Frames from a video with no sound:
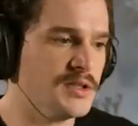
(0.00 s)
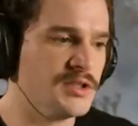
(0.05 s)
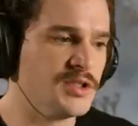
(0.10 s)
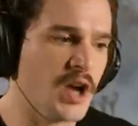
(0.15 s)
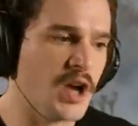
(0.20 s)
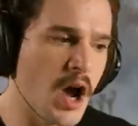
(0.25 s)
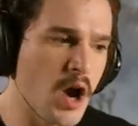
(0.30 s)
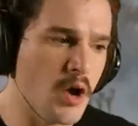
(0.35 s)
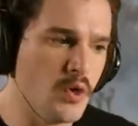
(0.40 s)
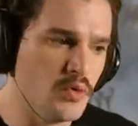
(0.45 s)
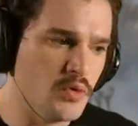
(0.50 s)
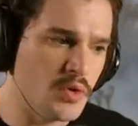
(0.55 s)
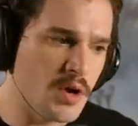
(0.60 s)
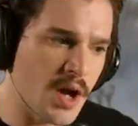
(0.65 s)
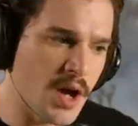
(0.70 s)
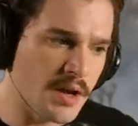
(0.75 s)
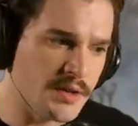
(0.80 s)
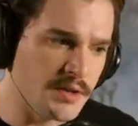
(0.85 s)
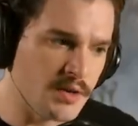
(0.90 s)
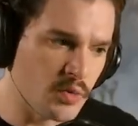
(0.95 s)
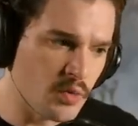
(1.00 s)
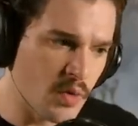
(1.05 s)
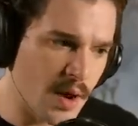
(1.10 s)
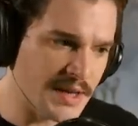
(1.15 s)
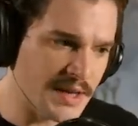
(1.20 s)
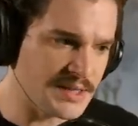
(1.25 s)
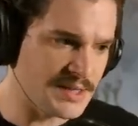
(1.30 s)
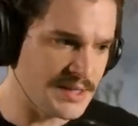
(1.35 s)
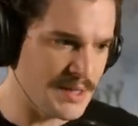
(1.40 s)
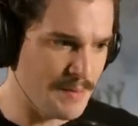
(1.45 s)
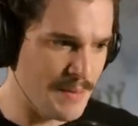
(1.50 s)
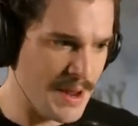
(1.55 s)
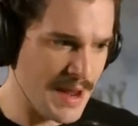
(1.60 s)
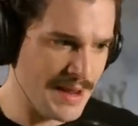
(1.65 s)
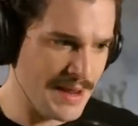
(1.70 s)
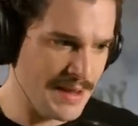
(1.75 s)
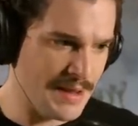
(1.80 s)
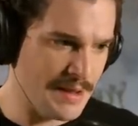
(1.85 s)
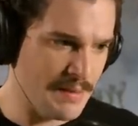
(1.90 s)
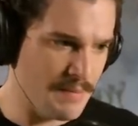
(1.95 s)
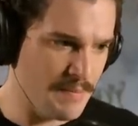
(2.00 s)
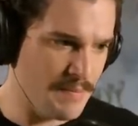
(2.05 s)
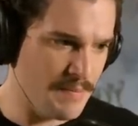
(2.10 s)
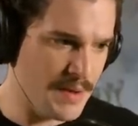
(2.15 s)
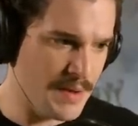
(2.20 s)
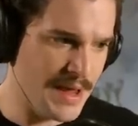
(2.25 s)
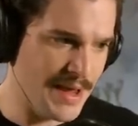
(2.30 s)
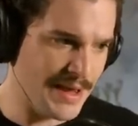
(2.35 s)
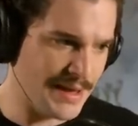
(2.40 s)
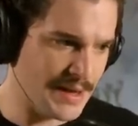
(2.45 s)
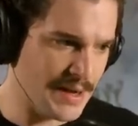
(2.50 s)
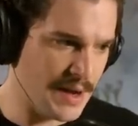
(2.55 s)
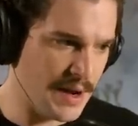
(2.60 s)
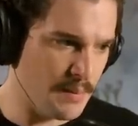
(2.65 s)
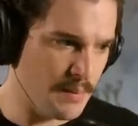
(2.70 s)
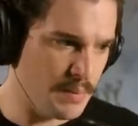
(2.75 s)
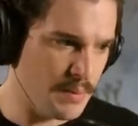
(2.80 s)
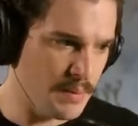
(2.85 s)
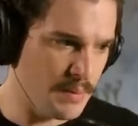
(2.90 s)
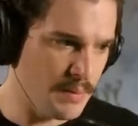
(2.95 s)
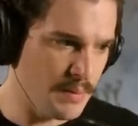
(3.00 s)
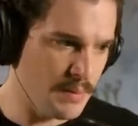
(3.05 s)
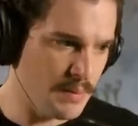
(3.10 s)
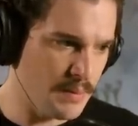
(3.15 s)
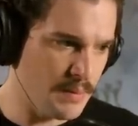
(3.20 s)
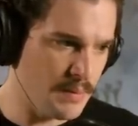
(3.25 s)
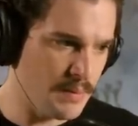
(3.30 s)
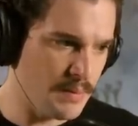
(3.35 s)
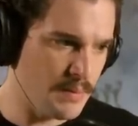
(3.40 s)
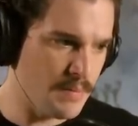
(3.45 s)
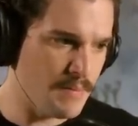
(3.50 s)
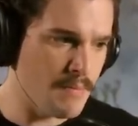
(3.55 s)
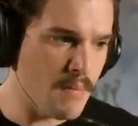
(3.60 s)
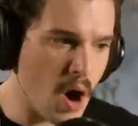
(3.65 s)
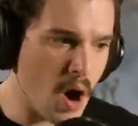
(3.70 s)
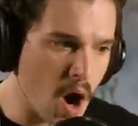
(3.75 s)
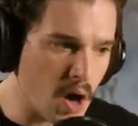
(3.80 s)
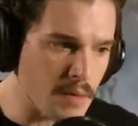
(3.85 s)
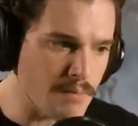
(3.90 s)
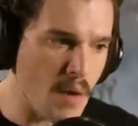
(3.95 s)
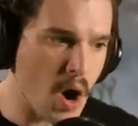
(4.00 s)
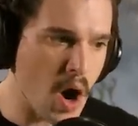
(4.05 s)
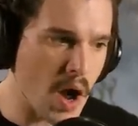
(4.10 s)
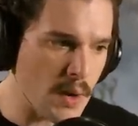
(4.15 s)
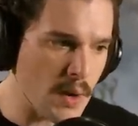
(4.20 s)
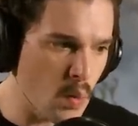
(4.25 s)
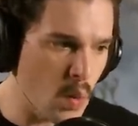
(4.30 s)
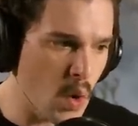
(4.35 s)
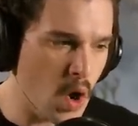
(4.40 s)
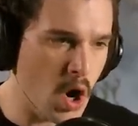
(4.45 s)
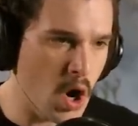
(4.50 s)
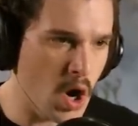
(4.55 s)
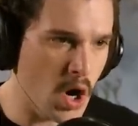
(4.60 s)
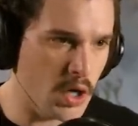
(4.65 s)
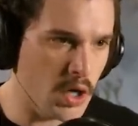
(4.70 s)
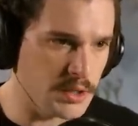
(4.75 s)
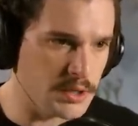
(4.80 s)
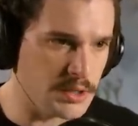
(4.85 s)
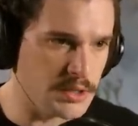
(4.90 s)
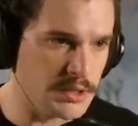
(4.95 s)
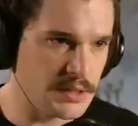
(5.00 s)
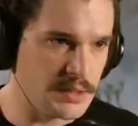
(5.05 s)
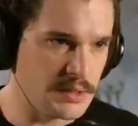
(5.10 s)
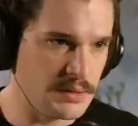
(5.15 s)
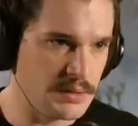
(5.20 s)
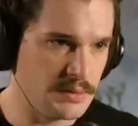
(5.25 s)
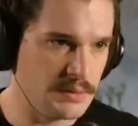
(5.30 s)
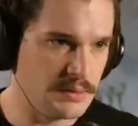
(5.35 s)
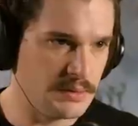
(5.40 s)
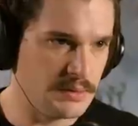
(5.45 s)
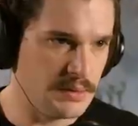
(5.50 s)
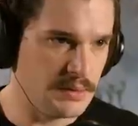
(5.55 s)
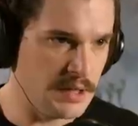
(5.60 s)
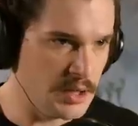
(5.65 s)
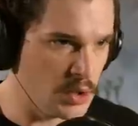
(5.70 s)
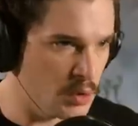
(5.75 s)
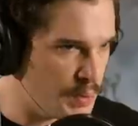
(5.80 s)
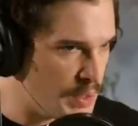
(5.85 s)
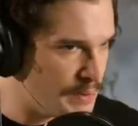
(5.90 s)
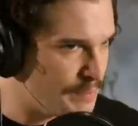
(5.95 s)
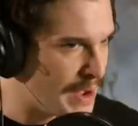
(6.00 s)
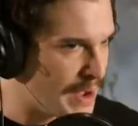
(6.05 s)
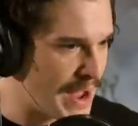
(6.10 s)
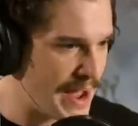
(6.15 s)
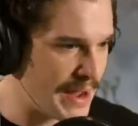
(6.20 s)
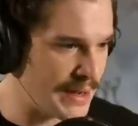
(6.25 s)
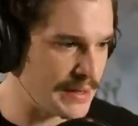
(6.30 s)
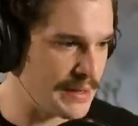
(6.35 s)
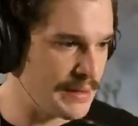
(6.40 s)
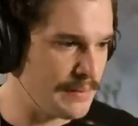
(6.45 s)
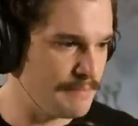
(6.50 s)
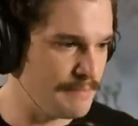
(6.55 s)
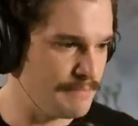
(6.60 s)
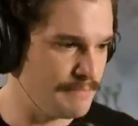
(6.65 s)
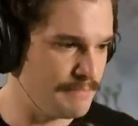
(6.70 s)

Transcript: Don't underestimate him, Hiccup. Mark my words, he'll be back.